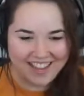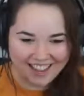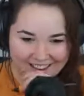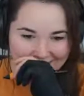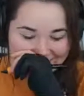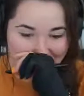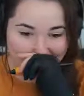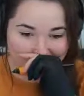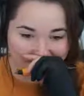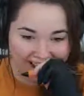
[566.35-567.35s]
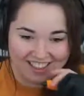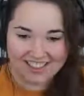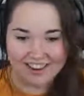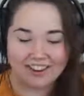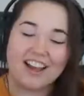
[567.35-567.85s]
And also, oh, hi
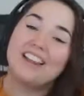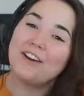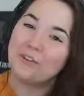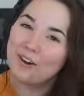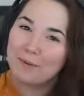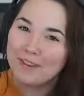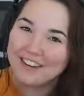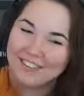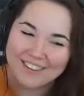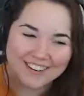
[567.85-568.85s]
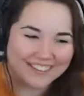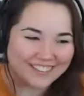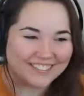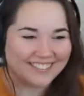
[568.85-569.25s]
there. Hello, Robin. How are you?